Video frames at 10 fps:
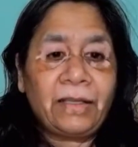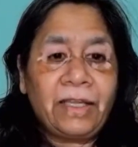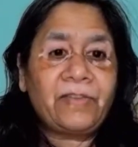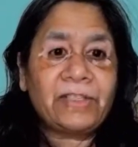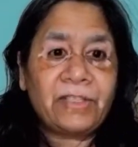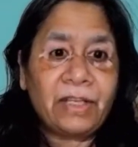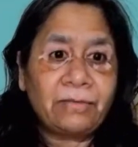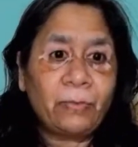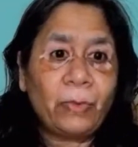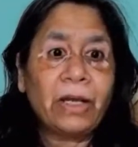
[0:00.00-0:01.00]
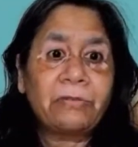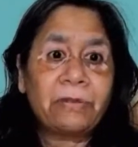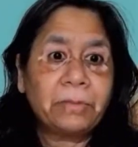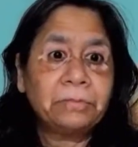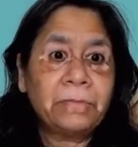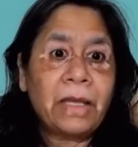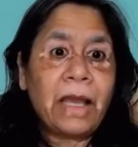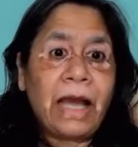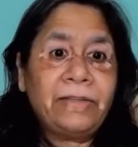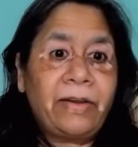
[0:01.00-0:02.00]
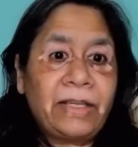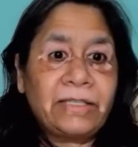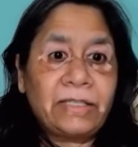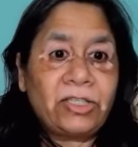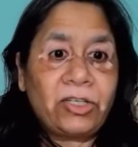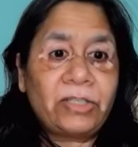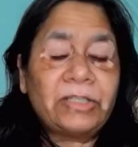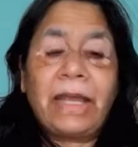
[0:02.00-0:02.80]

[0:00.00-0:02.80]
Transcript: interesting work from other researchers.